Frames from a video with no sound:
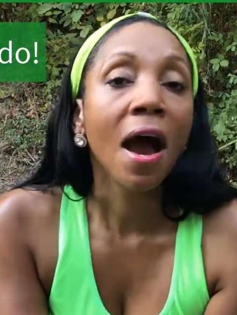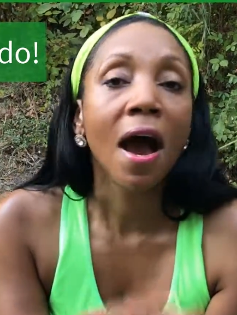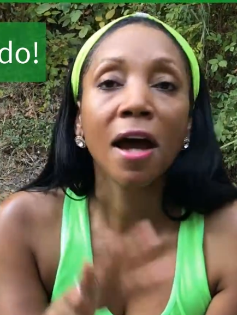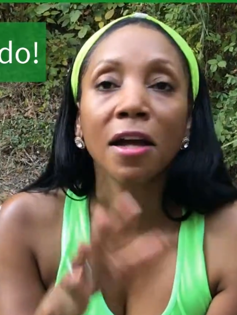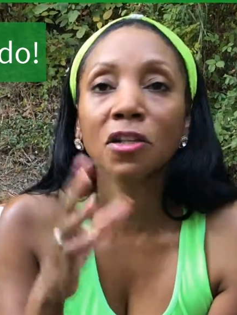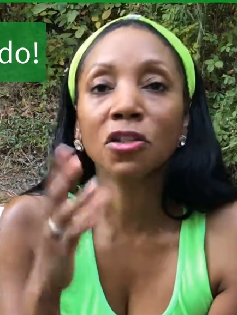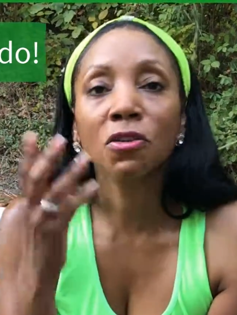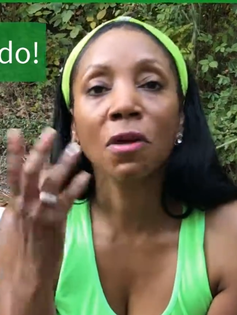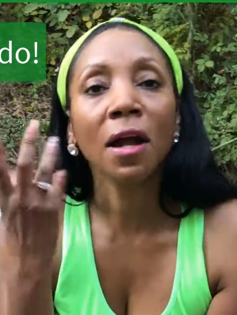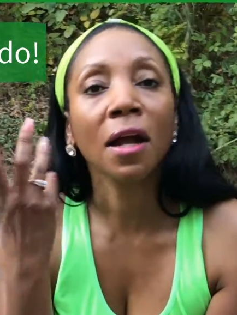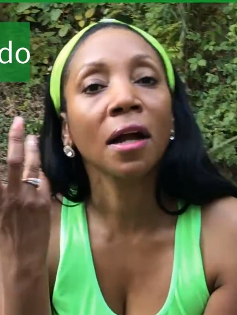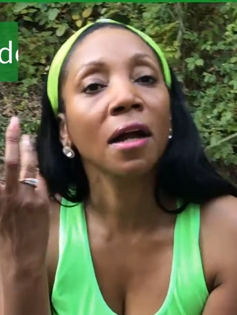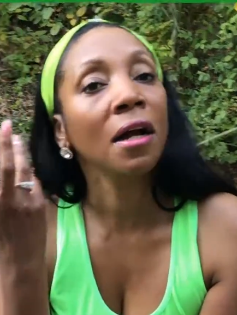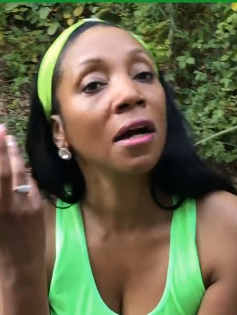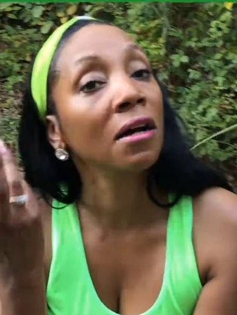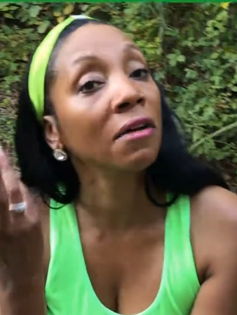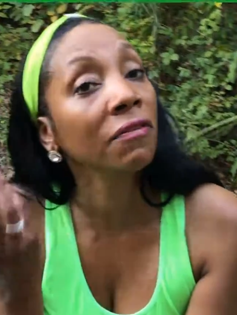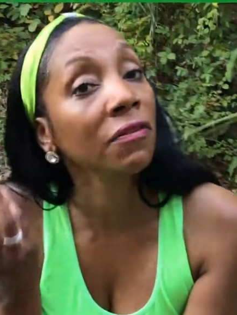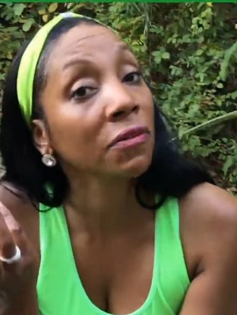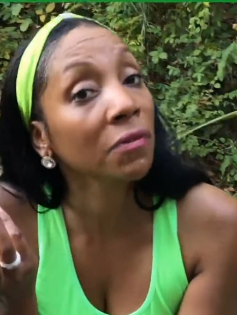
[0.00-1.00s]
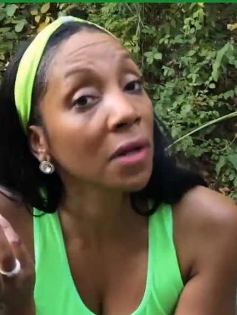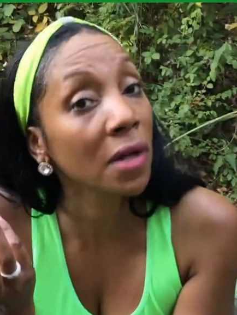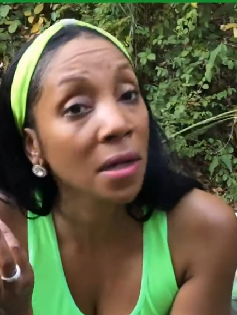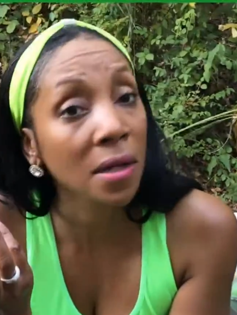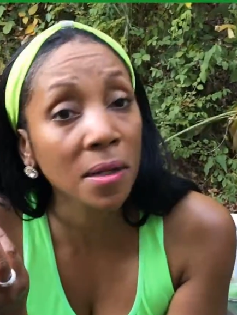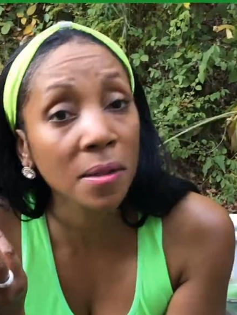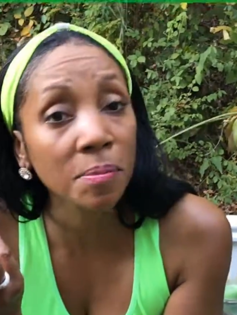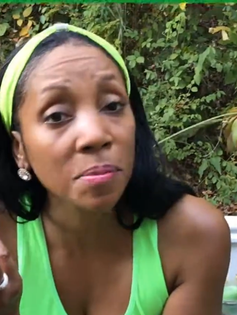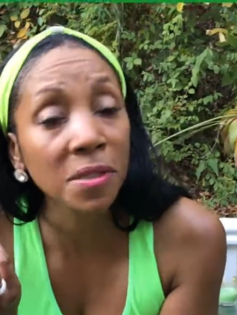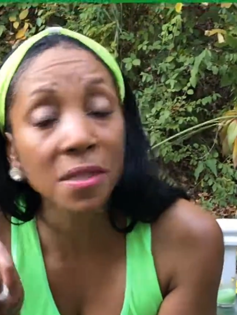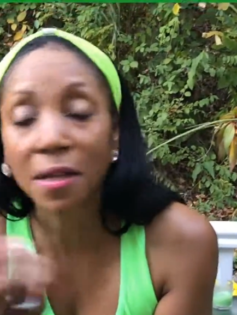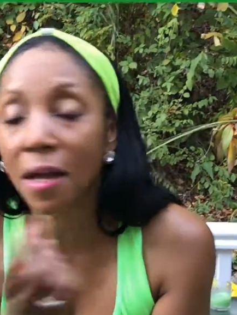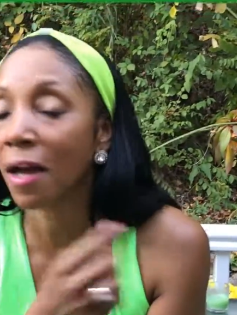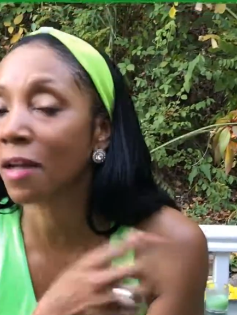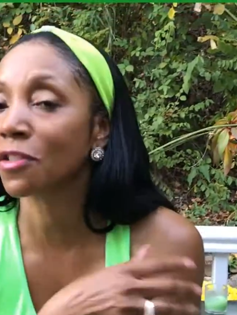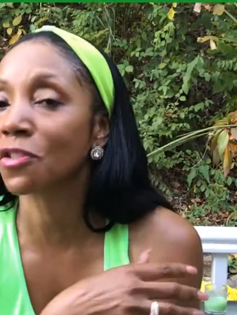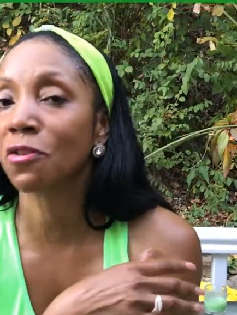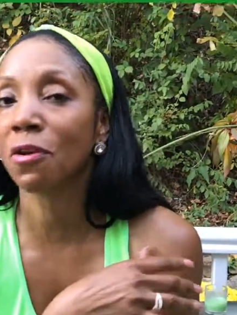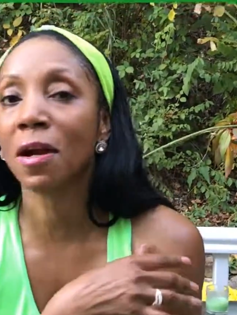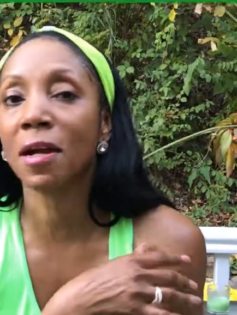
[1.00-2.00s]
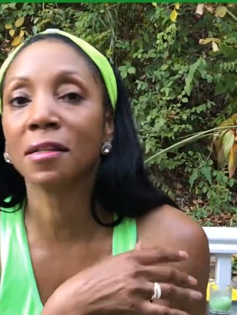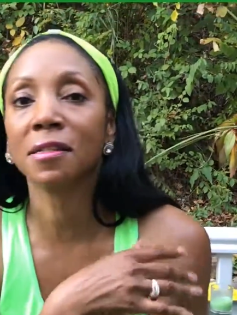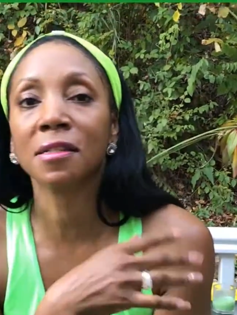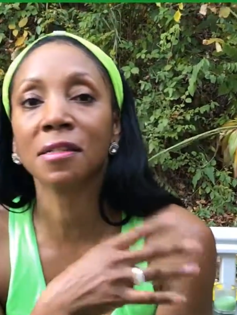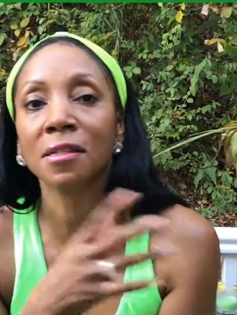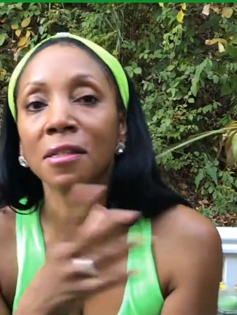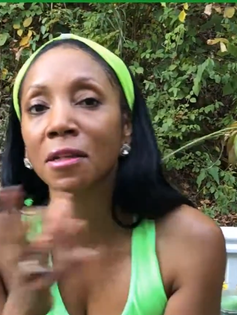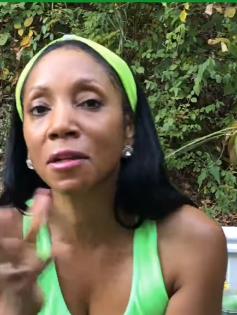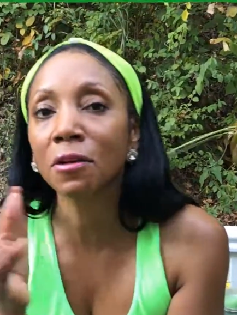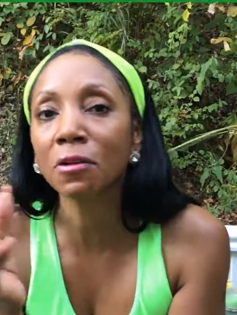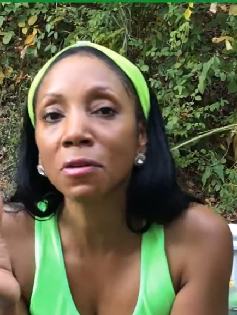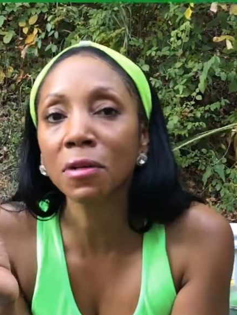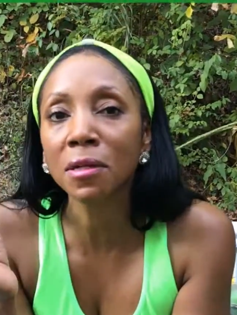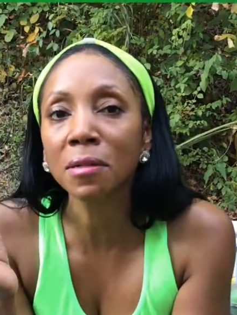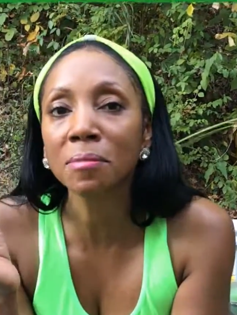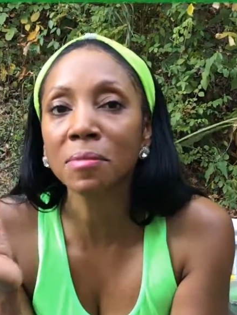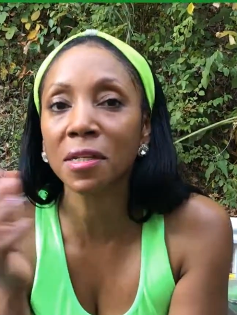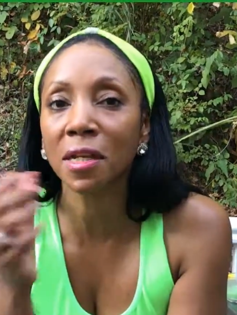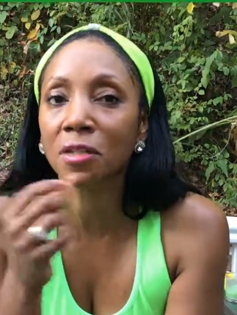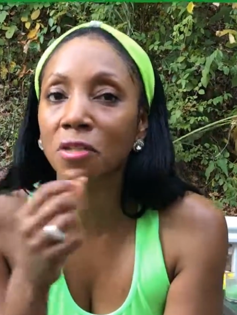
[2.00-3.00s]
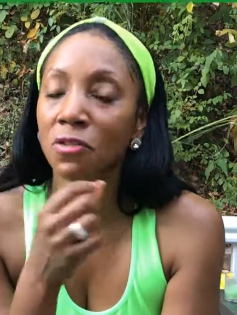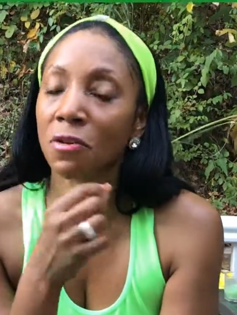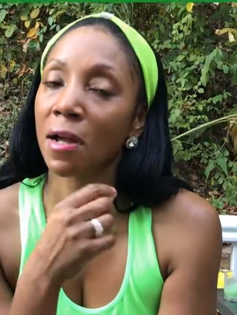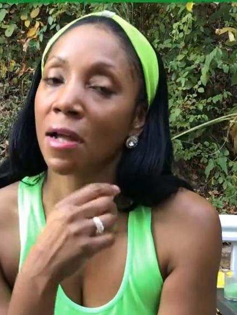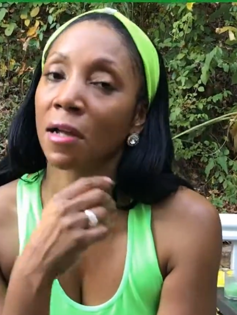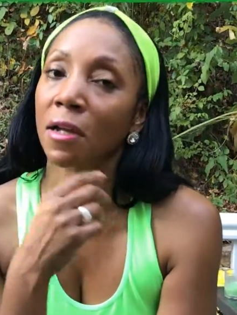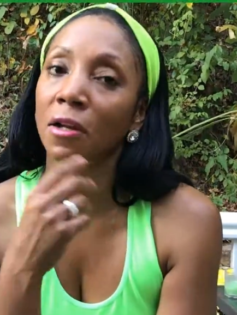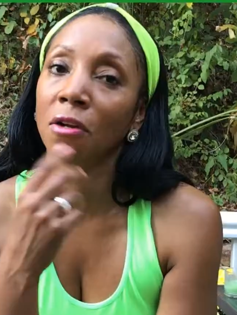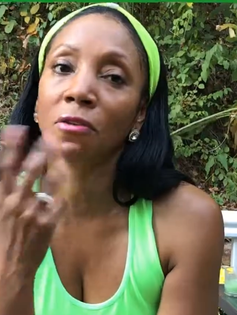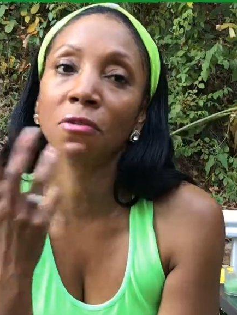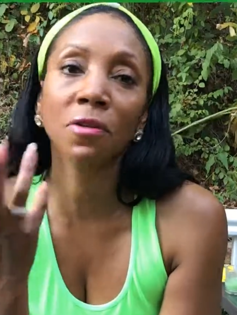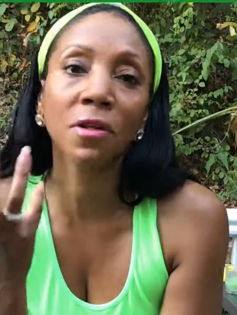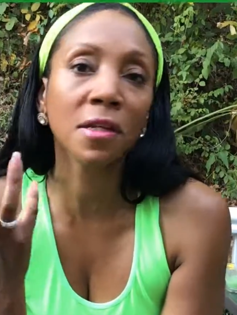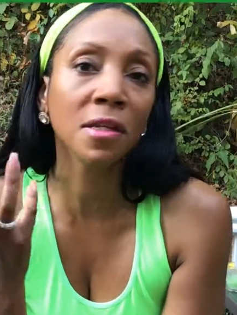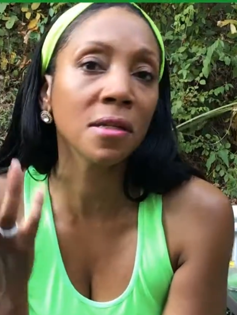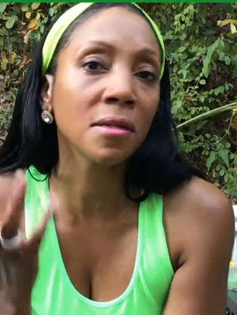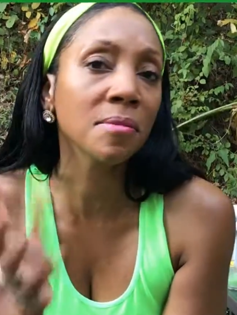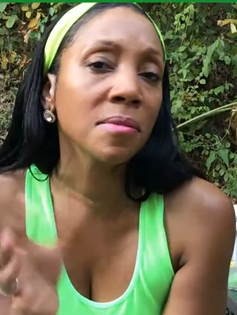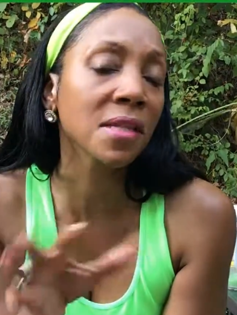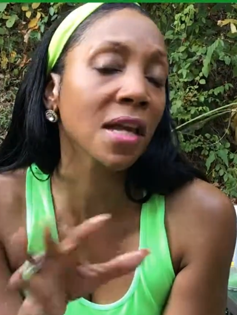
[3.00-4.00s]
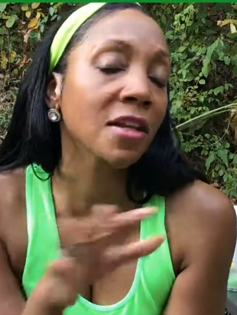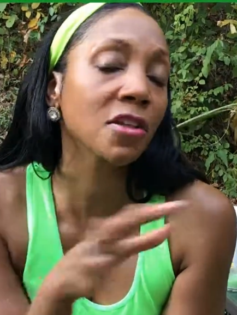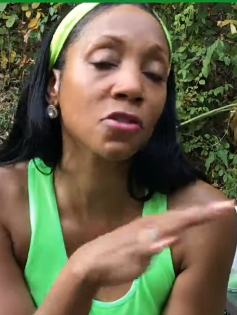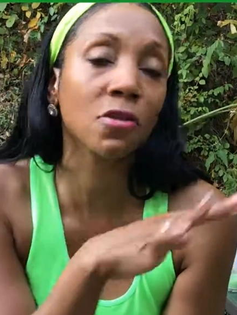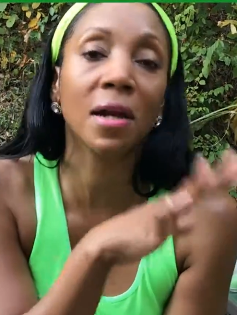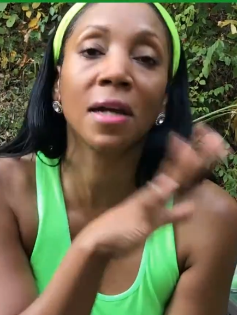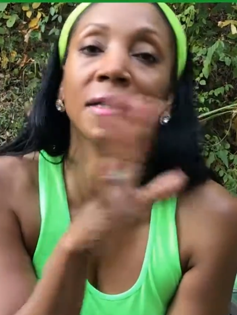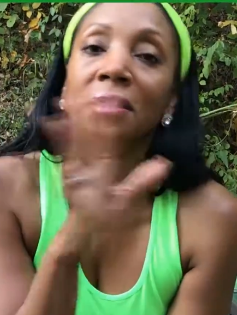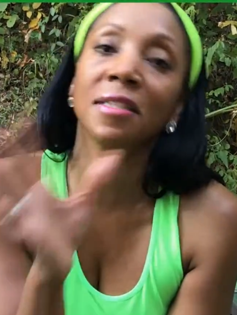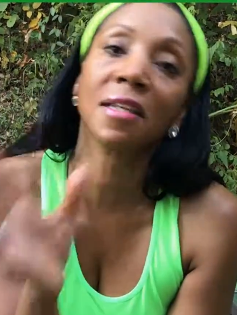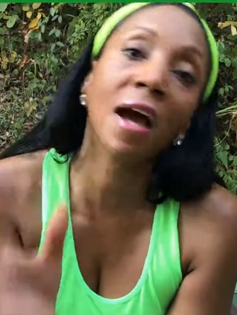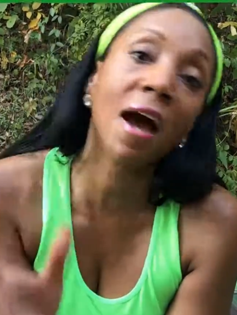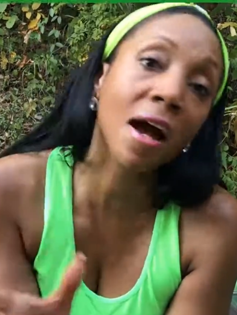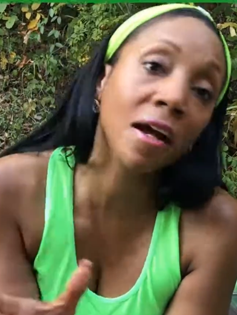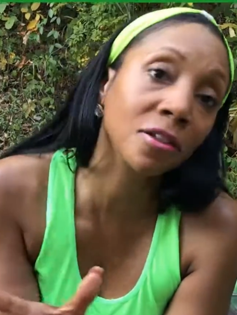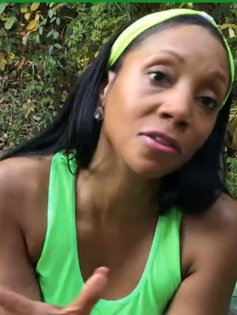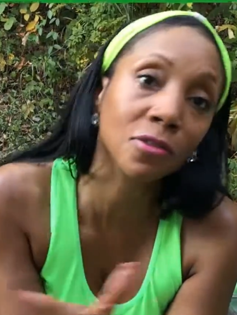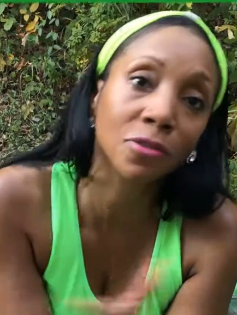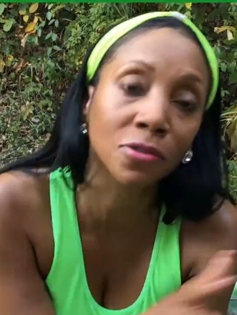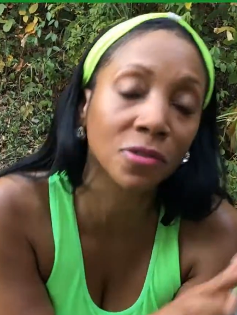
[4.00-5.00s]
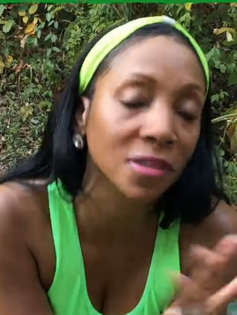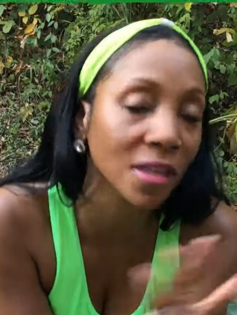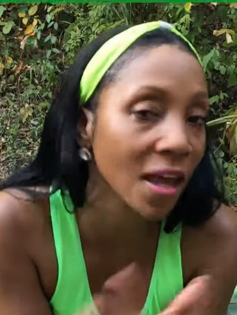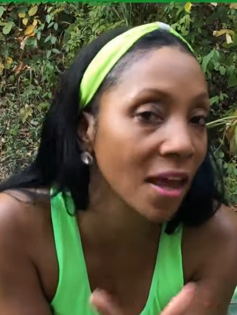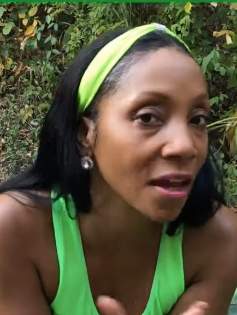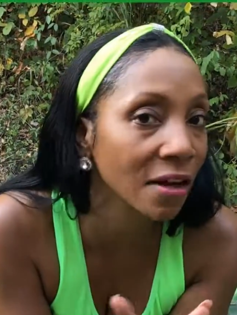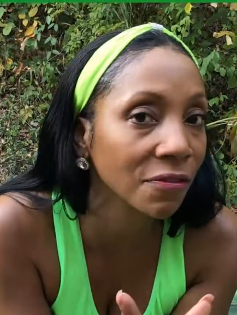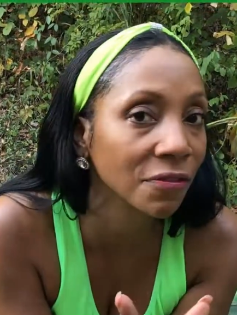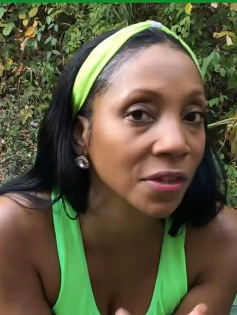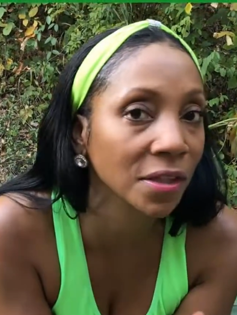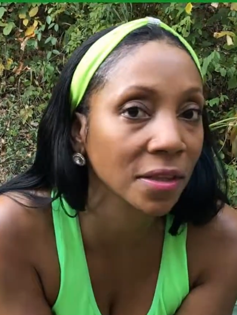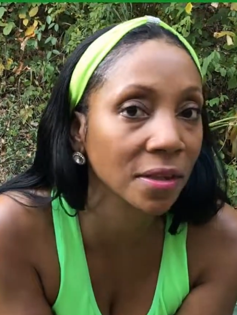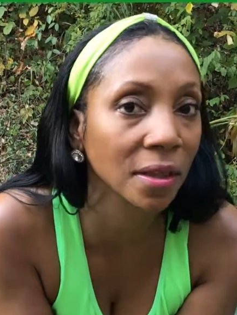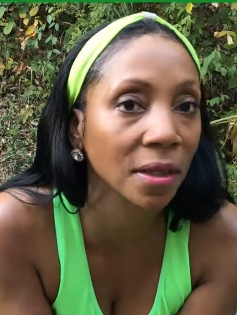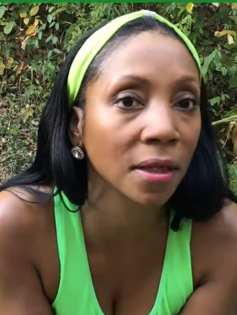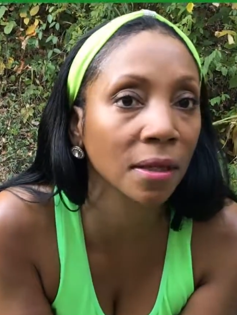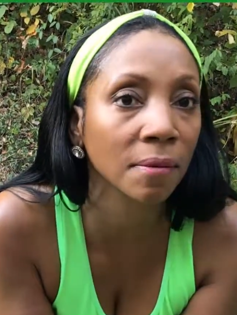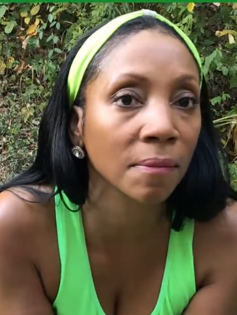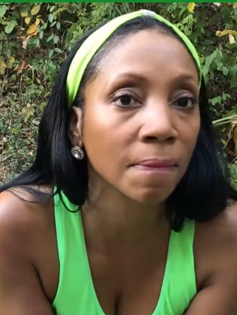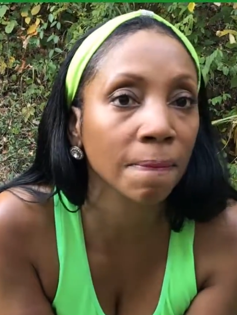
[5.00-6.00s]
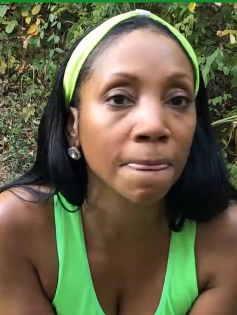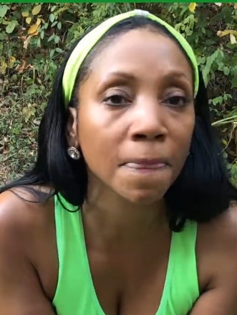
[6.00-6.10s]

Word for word: I tried cover-ups, I tried serums, I tried creams, I tried doctors, everything.